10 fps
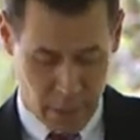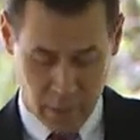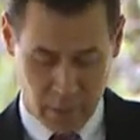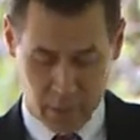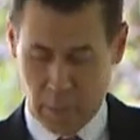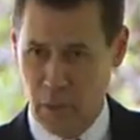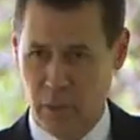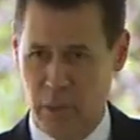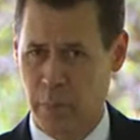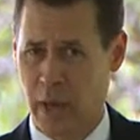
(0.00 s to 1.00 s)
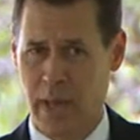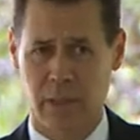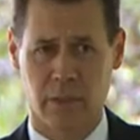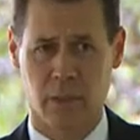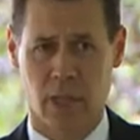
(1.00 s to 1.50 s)
Nothing builds a
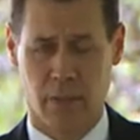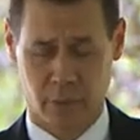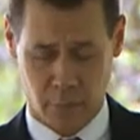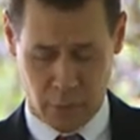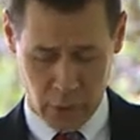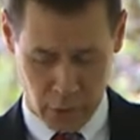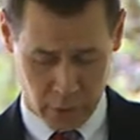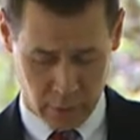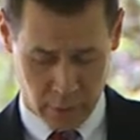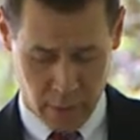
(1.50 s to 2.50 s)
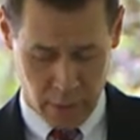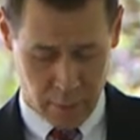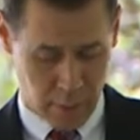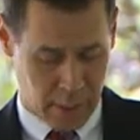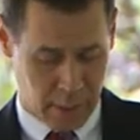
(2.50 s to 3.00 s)
positive self-image,
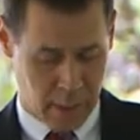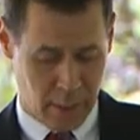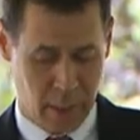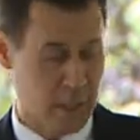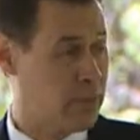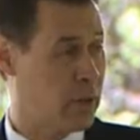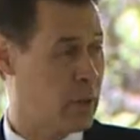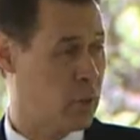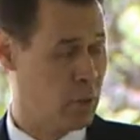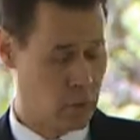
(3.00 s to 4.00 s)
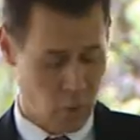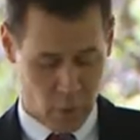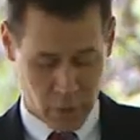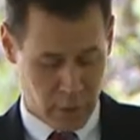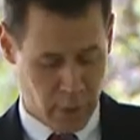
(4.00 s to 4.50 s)
be it in an individual
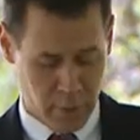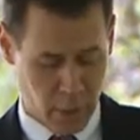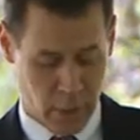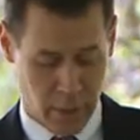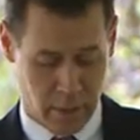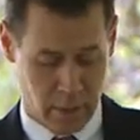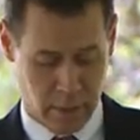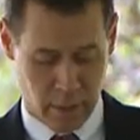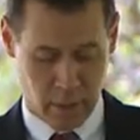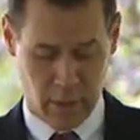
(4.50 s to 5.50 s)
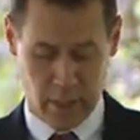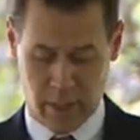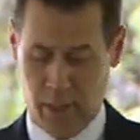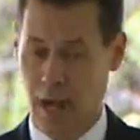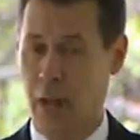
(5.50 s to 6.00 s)
or a community,
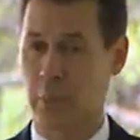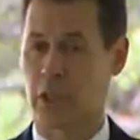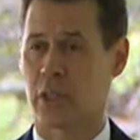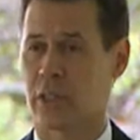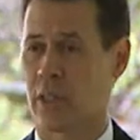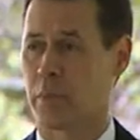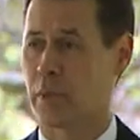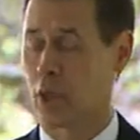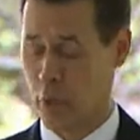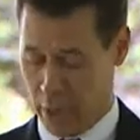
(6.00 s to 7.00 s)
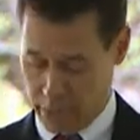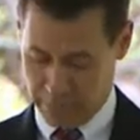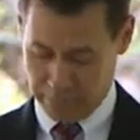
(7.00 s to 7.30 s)
like accomplishing something great.